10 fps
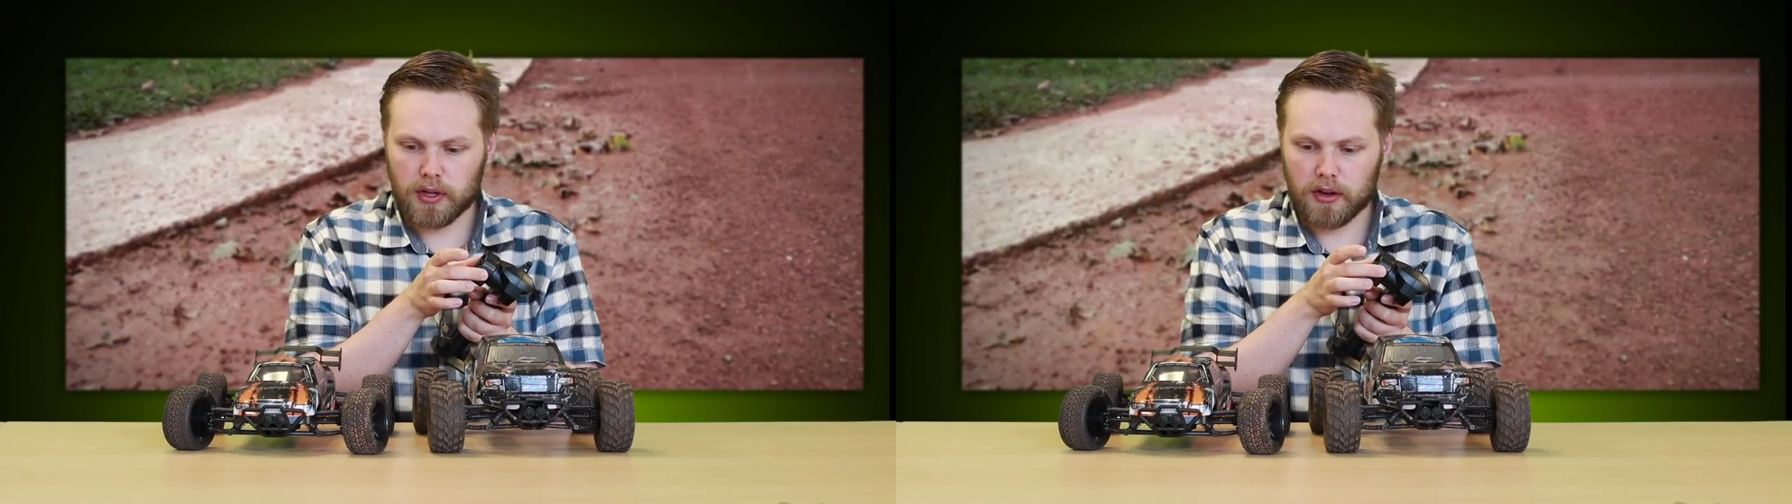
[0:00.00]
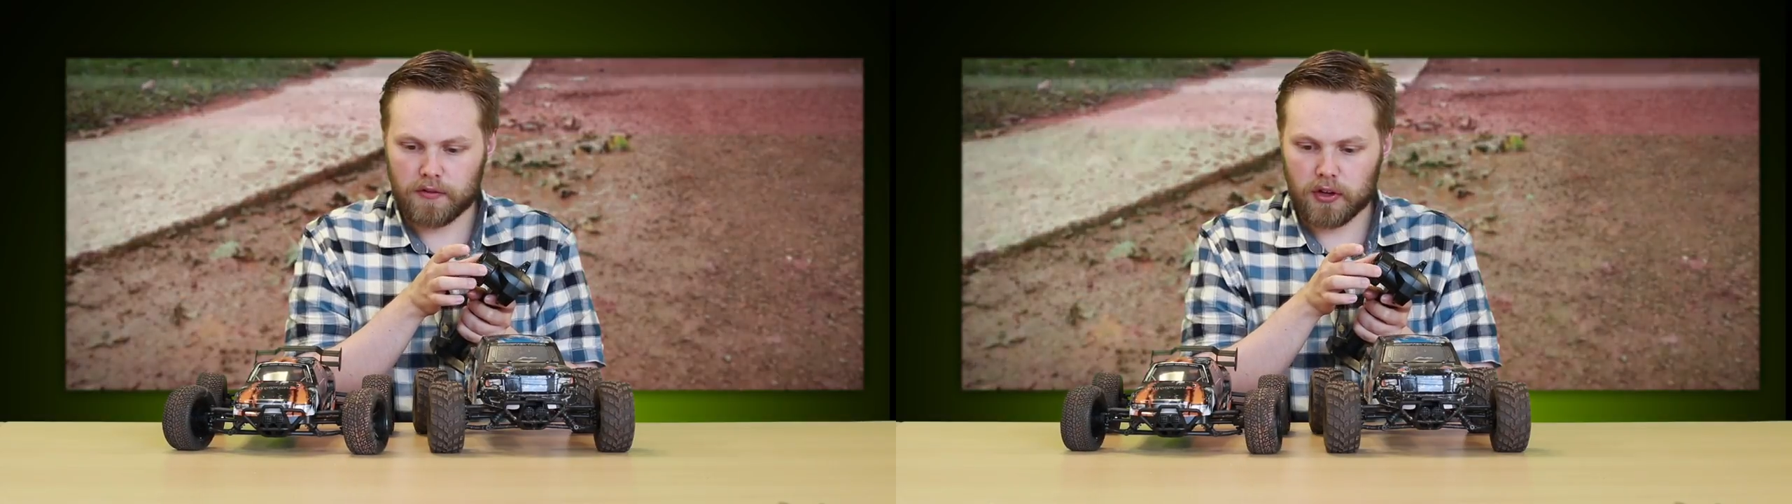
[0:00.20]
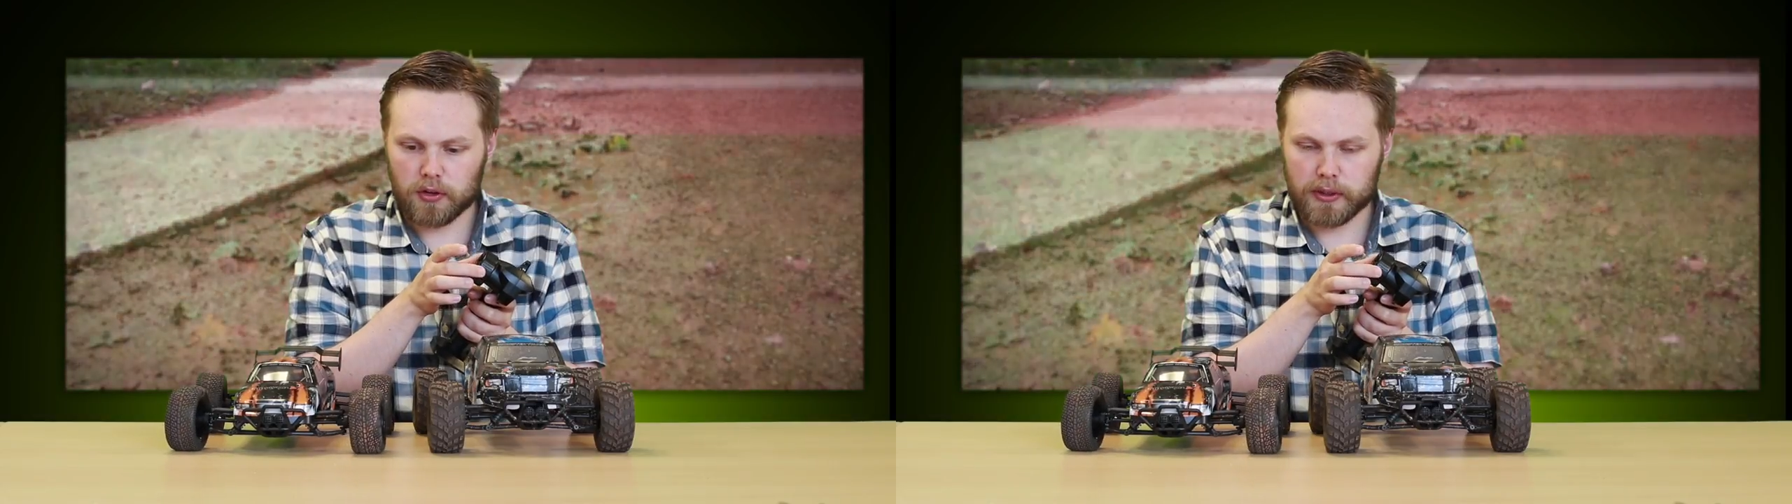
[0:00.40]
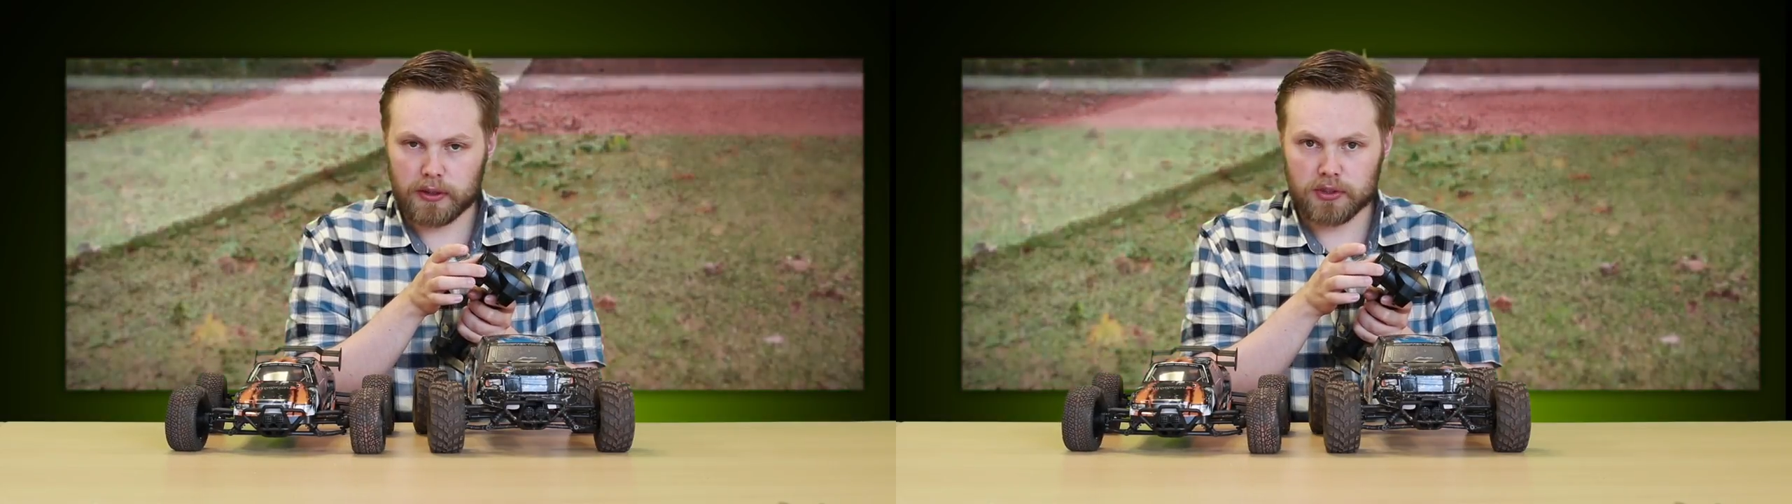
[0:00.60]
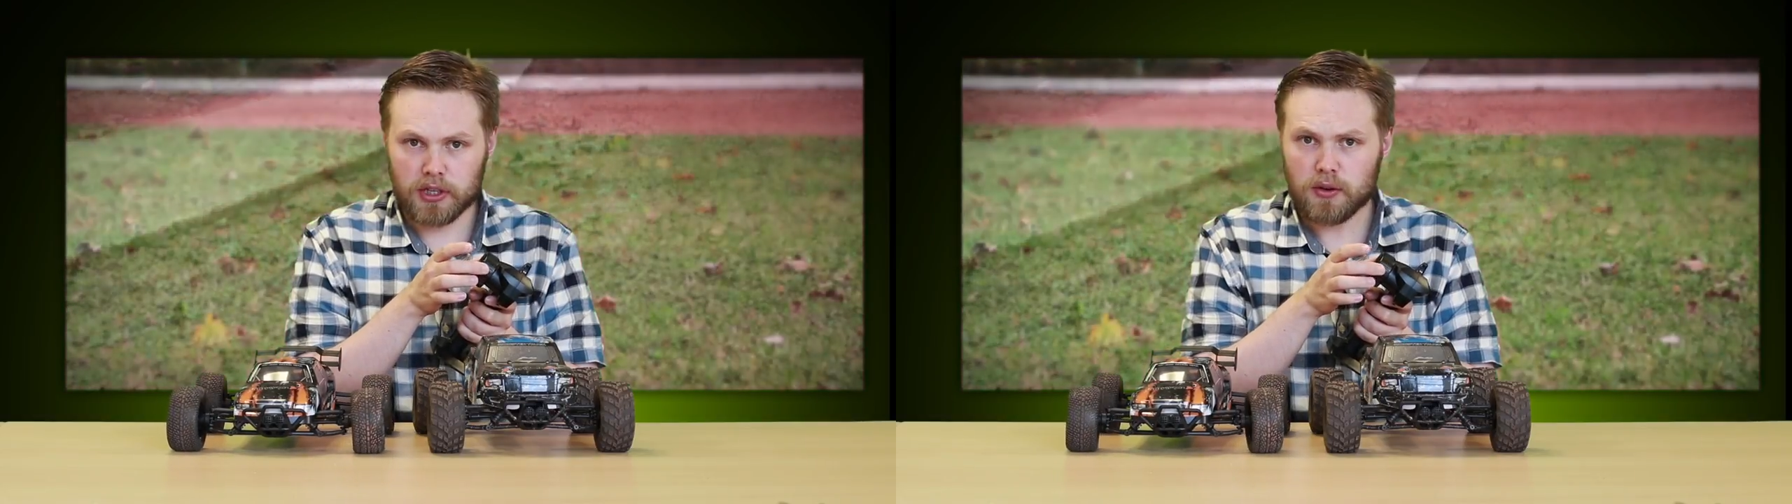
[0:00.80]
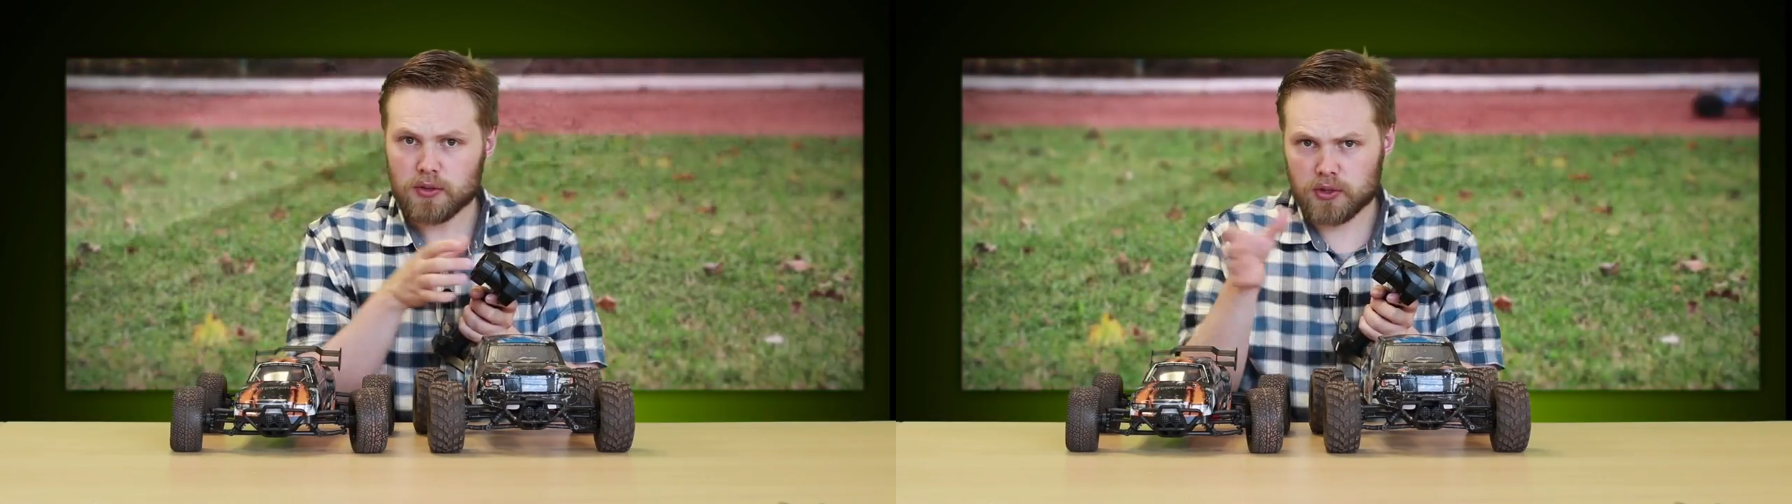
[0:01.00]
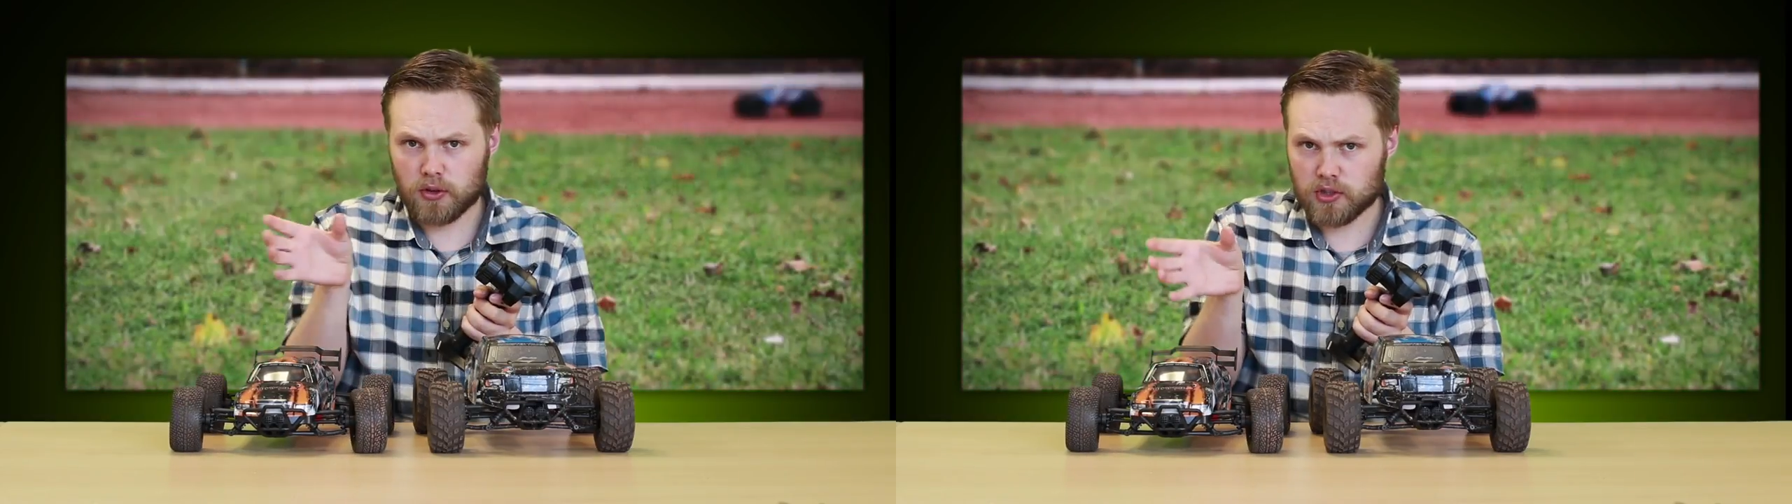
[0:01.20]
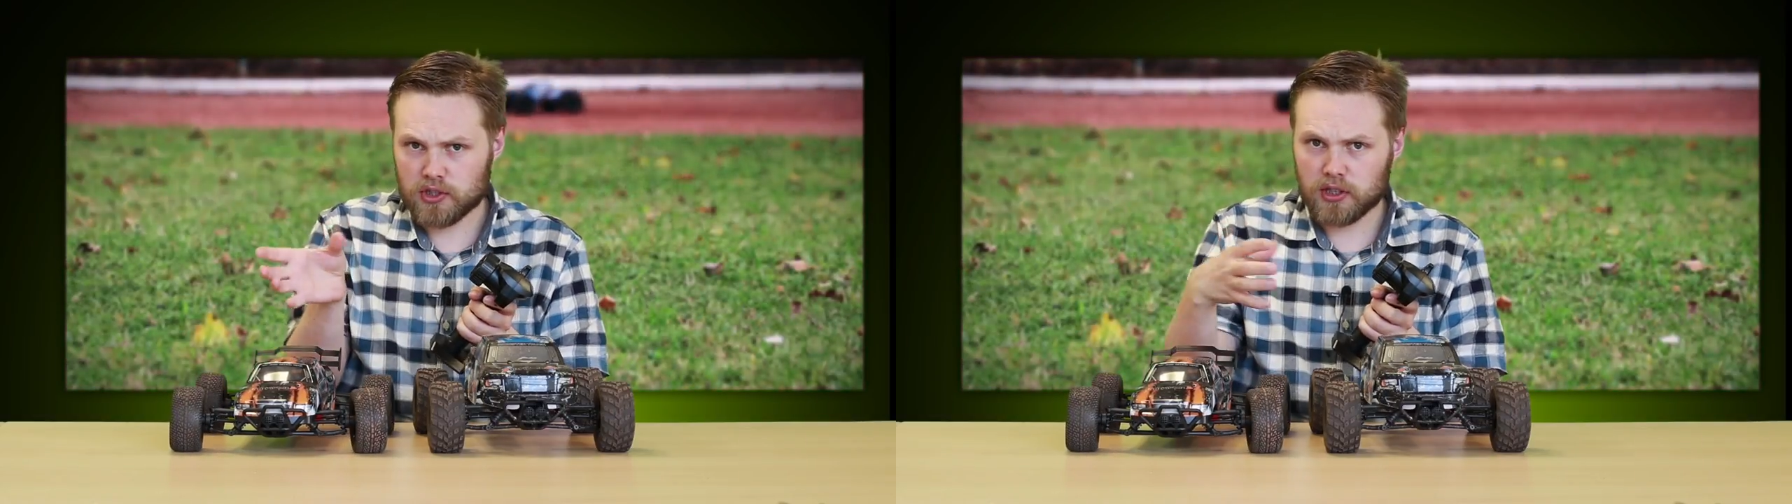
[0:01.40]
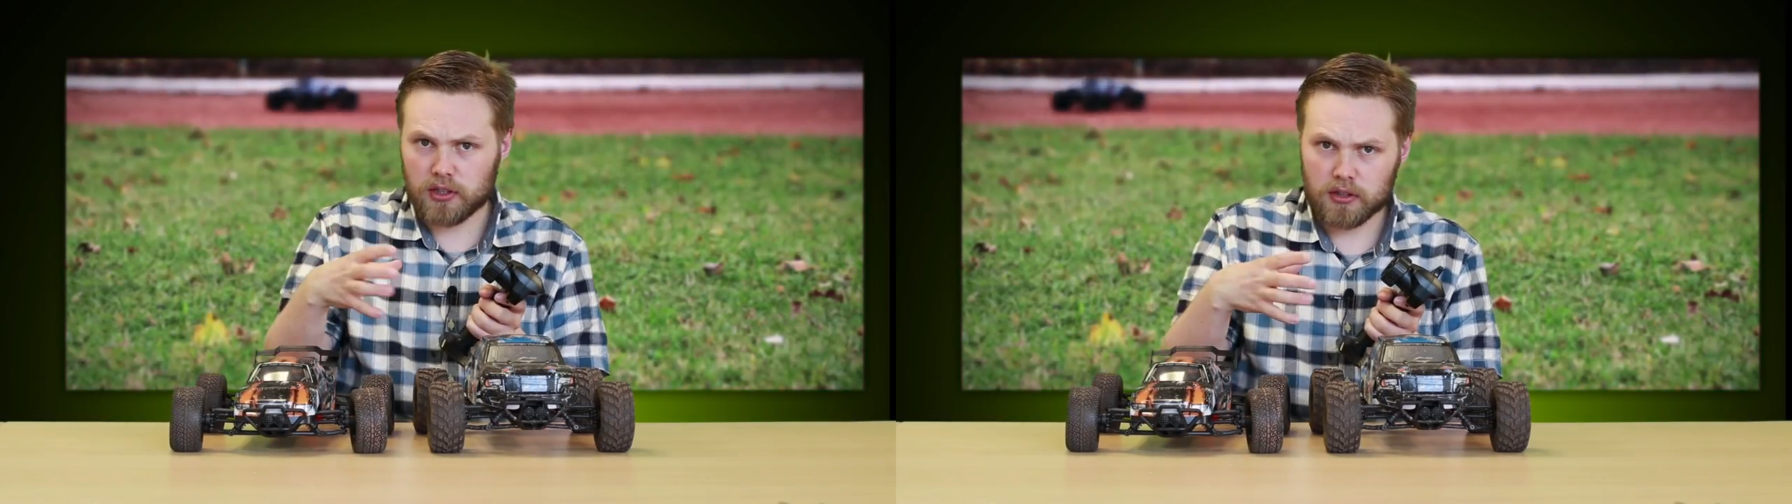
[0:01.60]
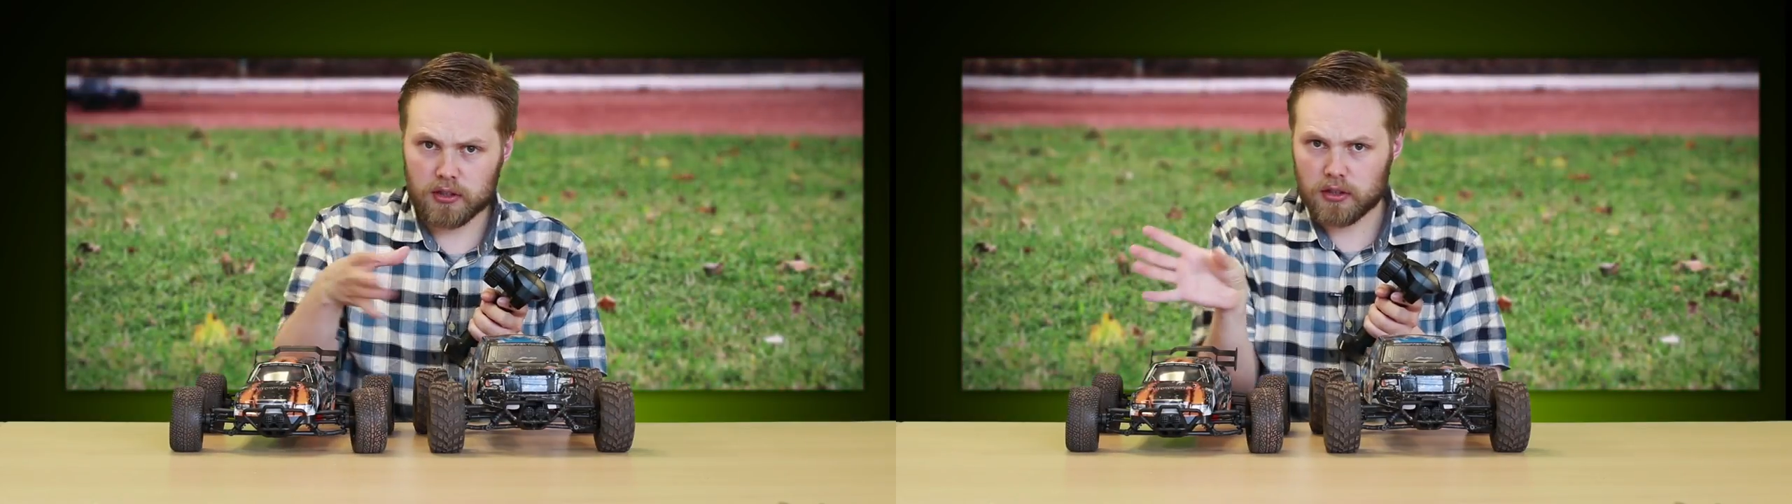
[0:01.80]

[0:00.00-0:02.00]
how far the wheels go so it's not just a